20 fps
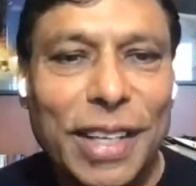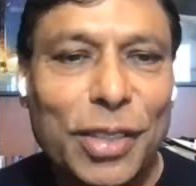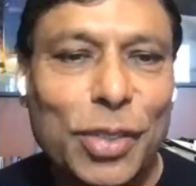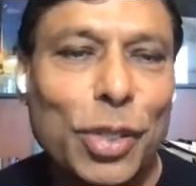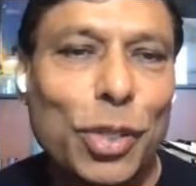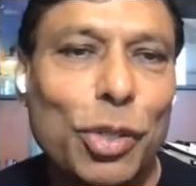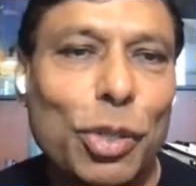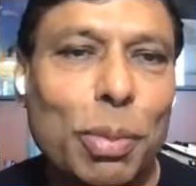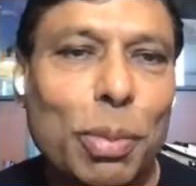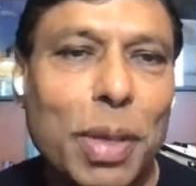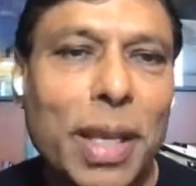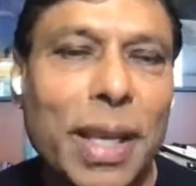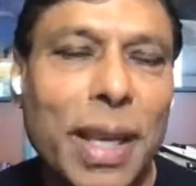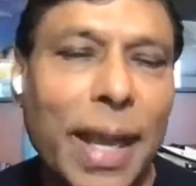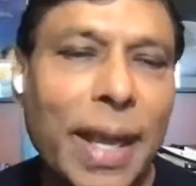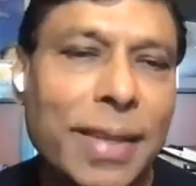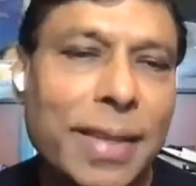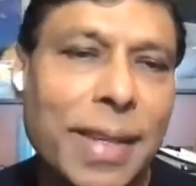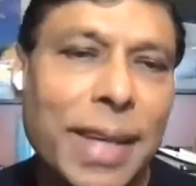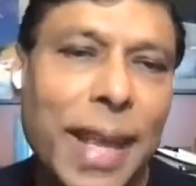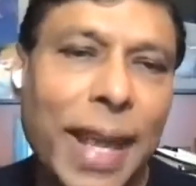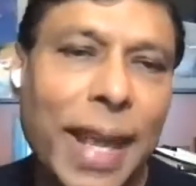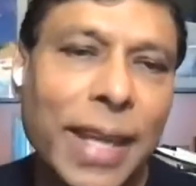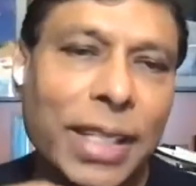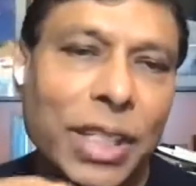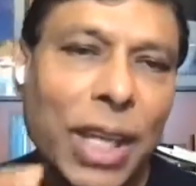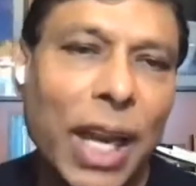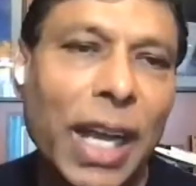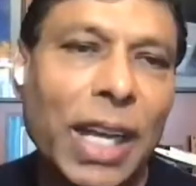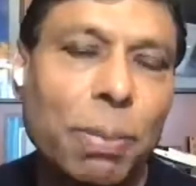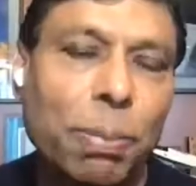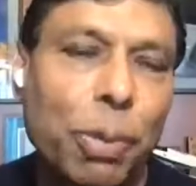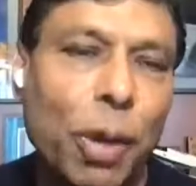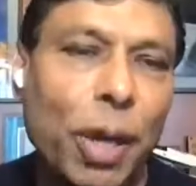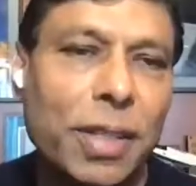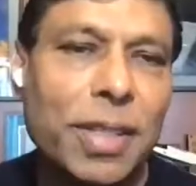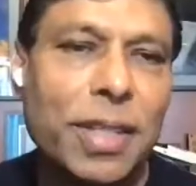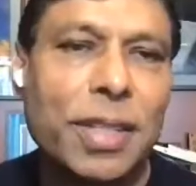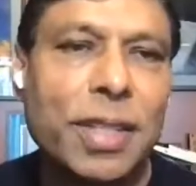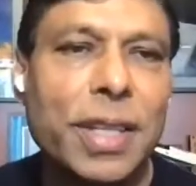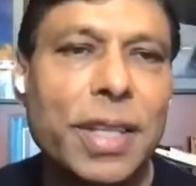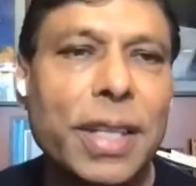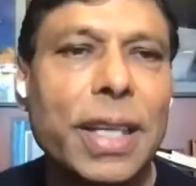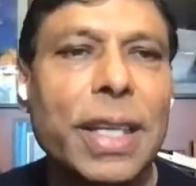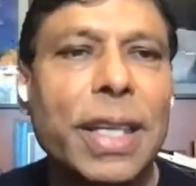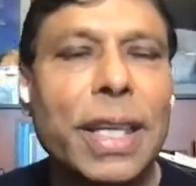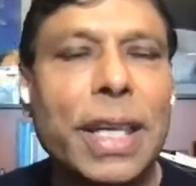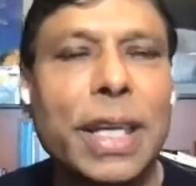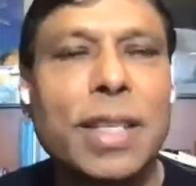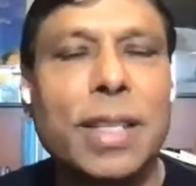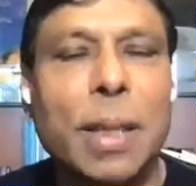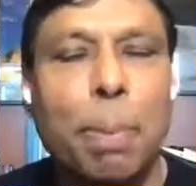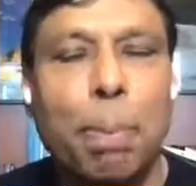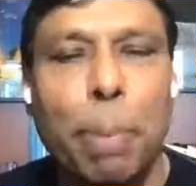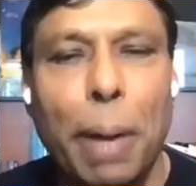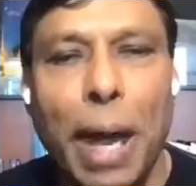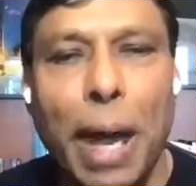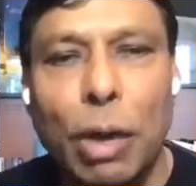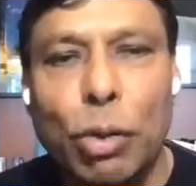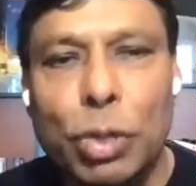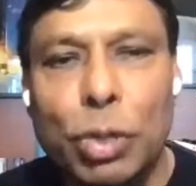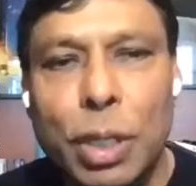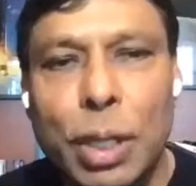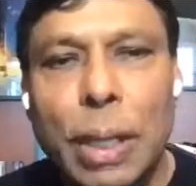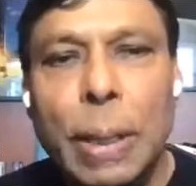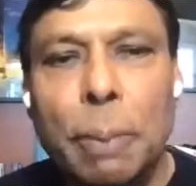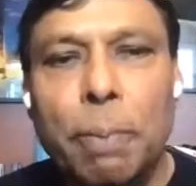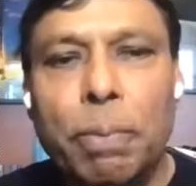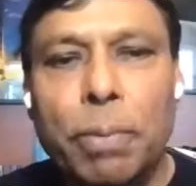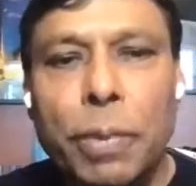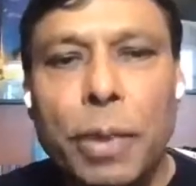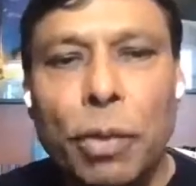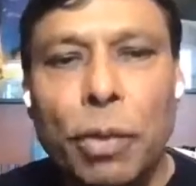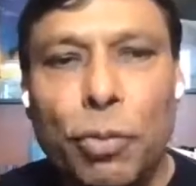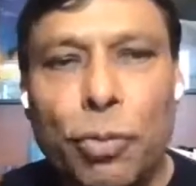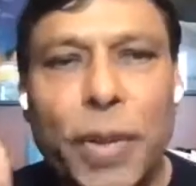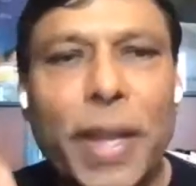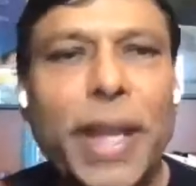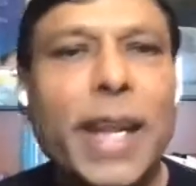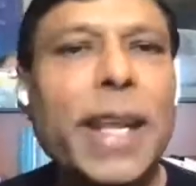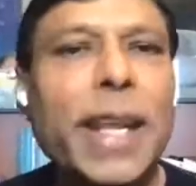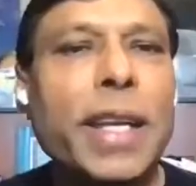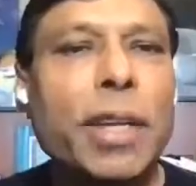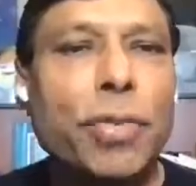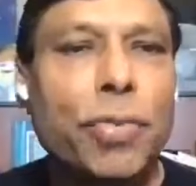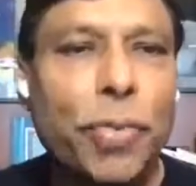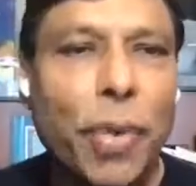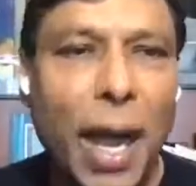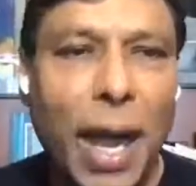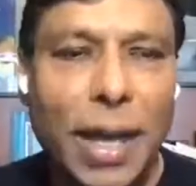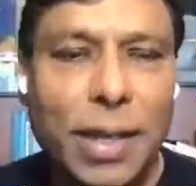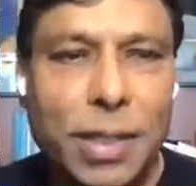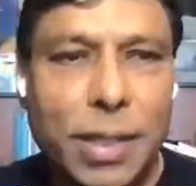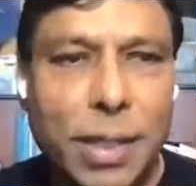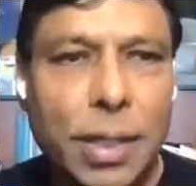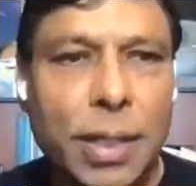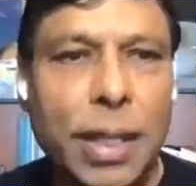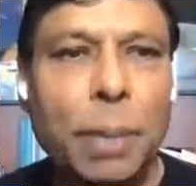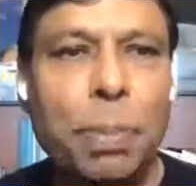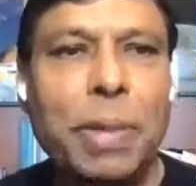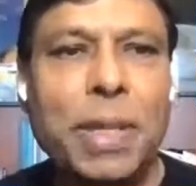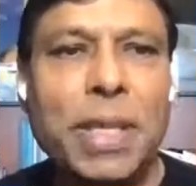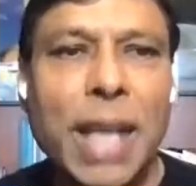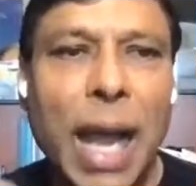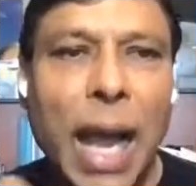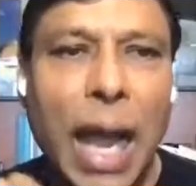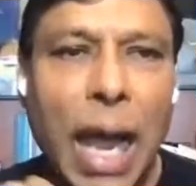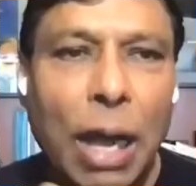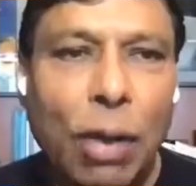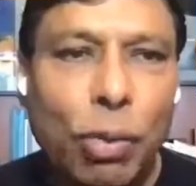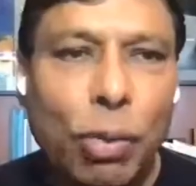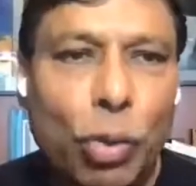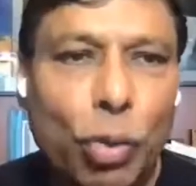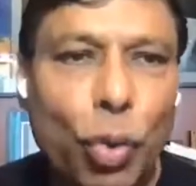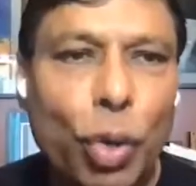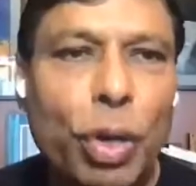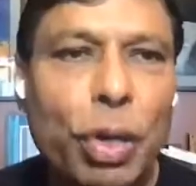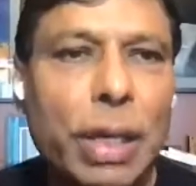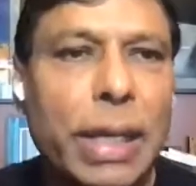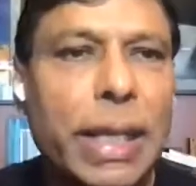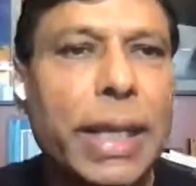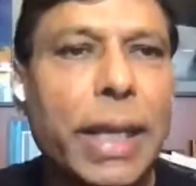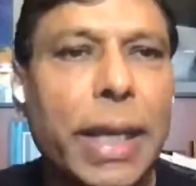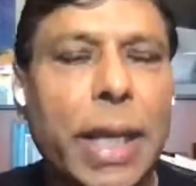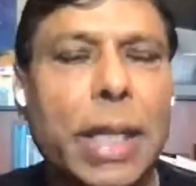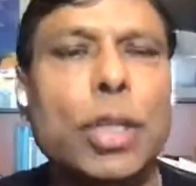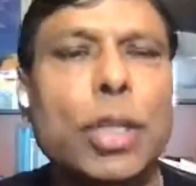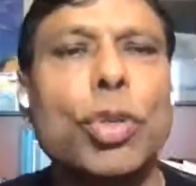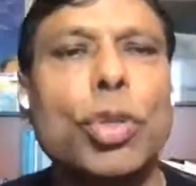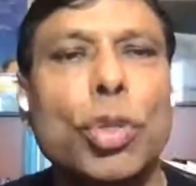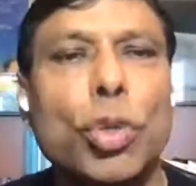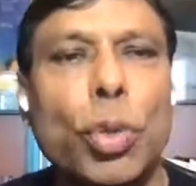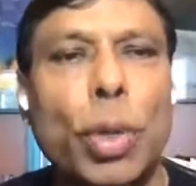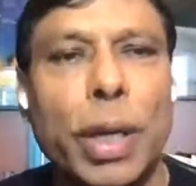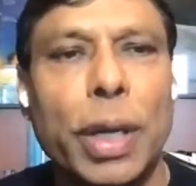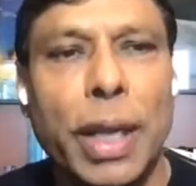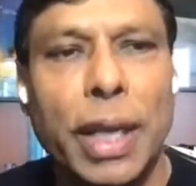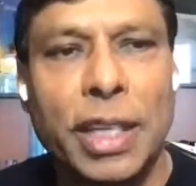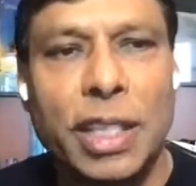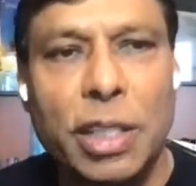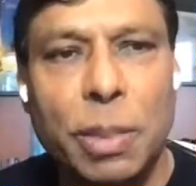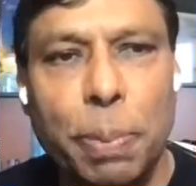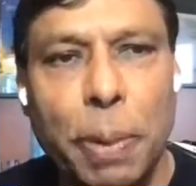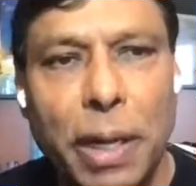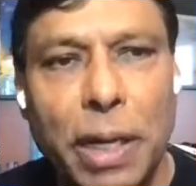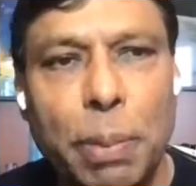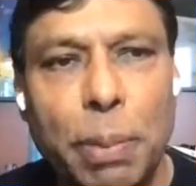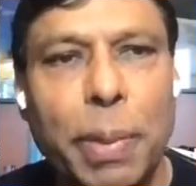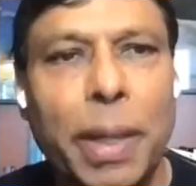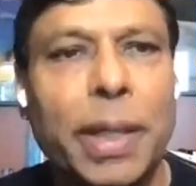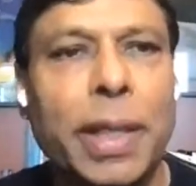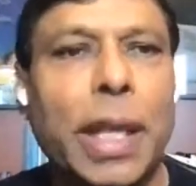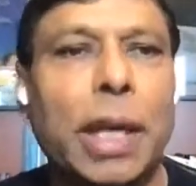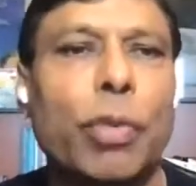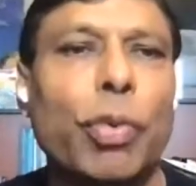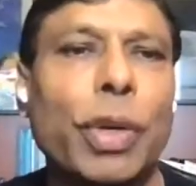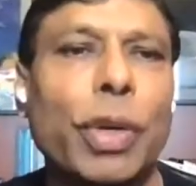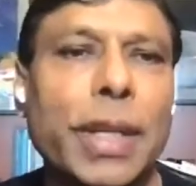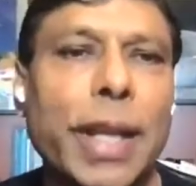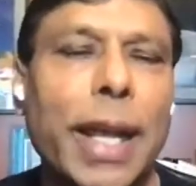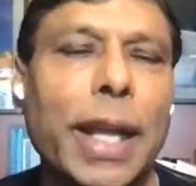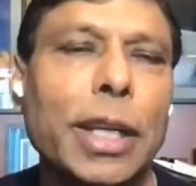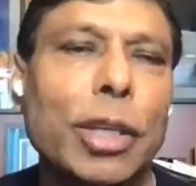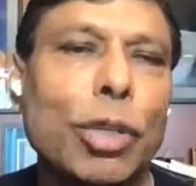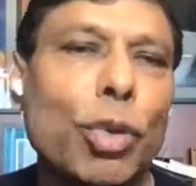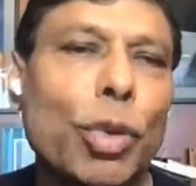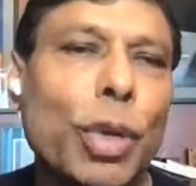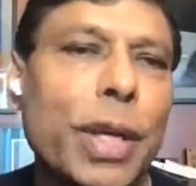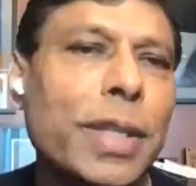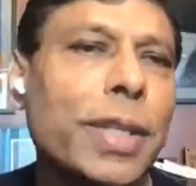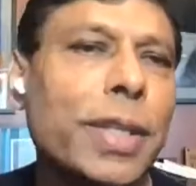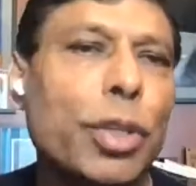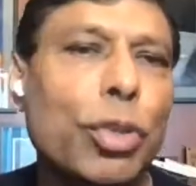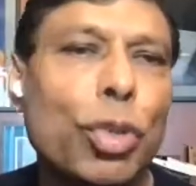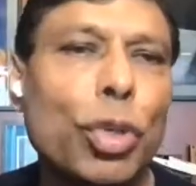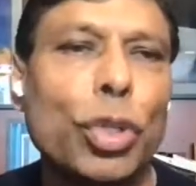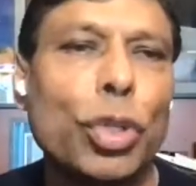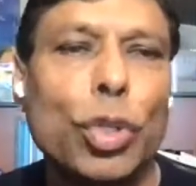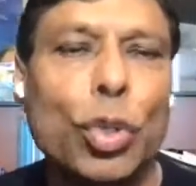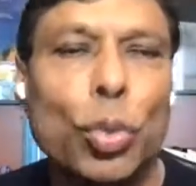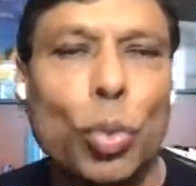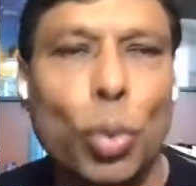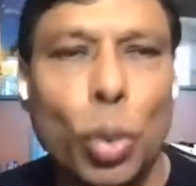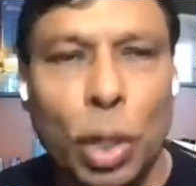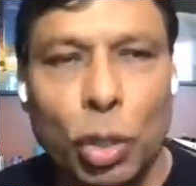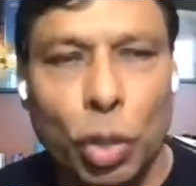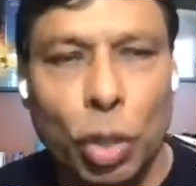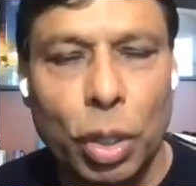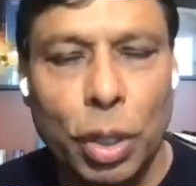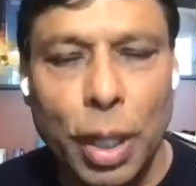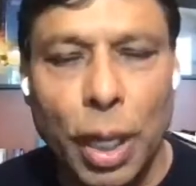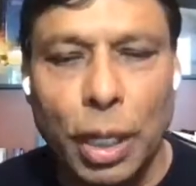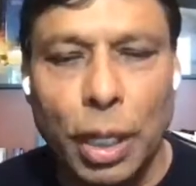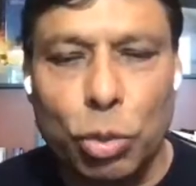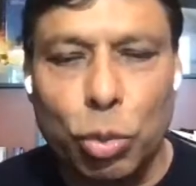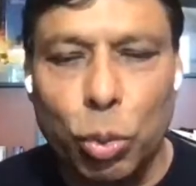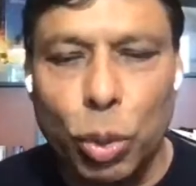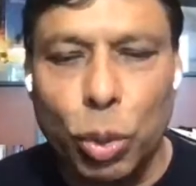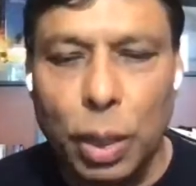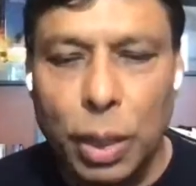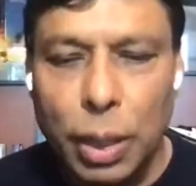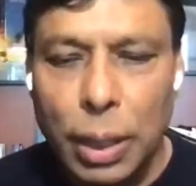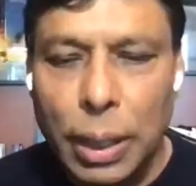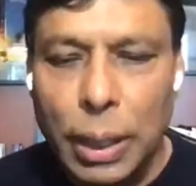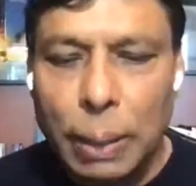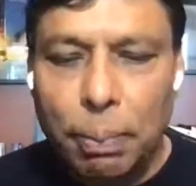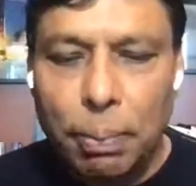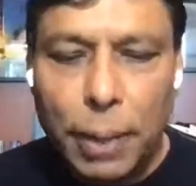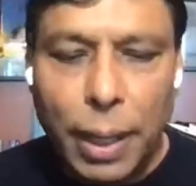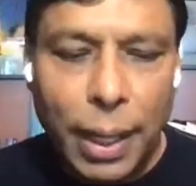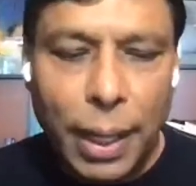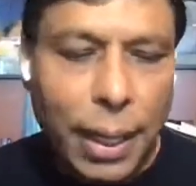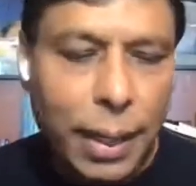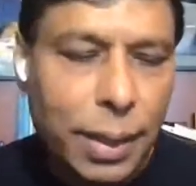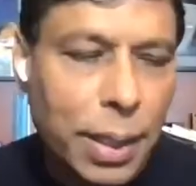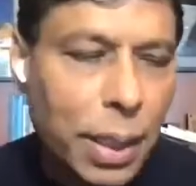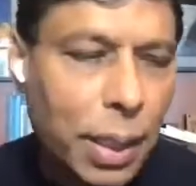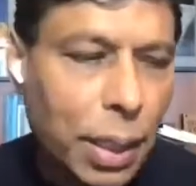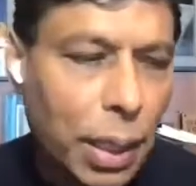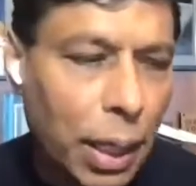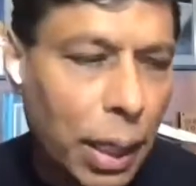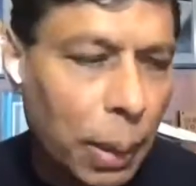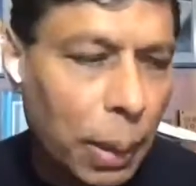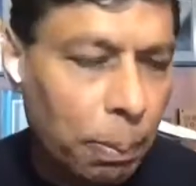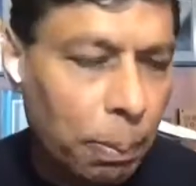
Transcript: So to me, as an agile process really is about failing fast. That means how quickly can you do an experiment that will tell you is it going to work or not work. And I think